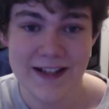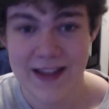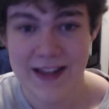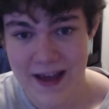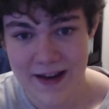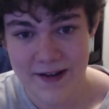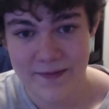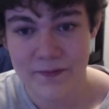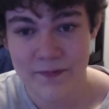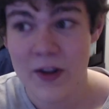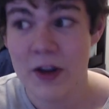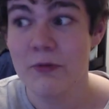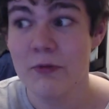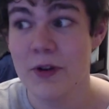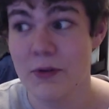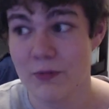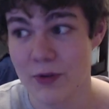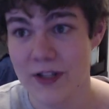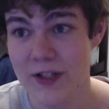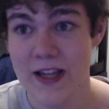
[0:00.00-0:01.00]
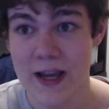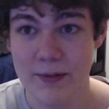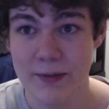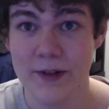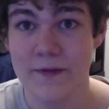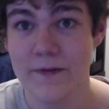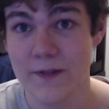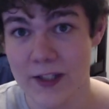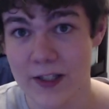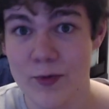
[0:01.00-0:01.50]
Then we weren't able to
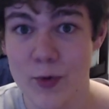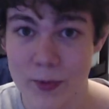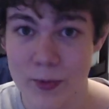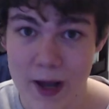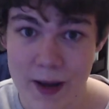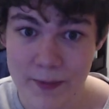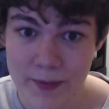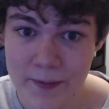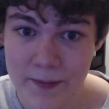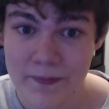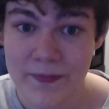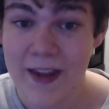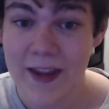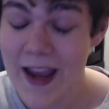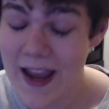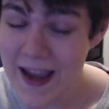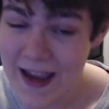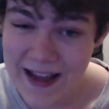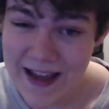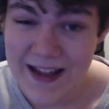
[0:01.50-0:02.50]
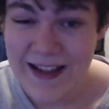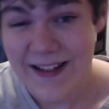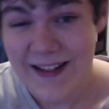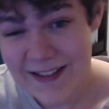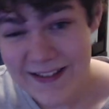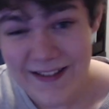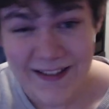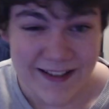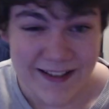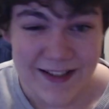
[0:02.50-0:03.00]
fully warm up
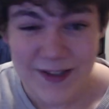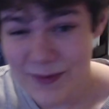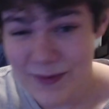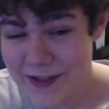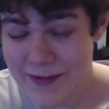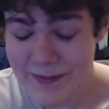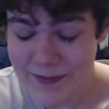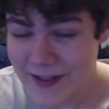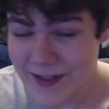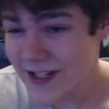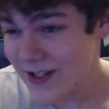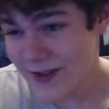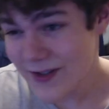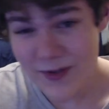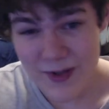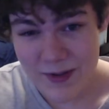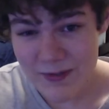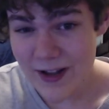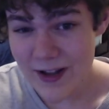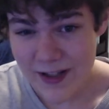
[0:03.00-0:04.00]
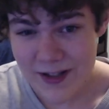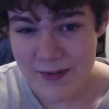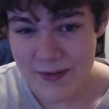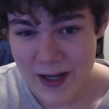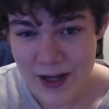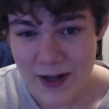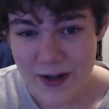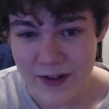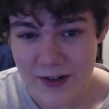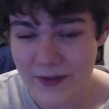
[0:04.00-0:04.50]
and we didn't do as well as we
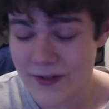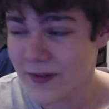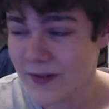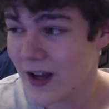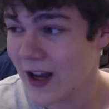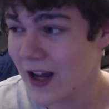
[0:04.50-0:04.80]
could have.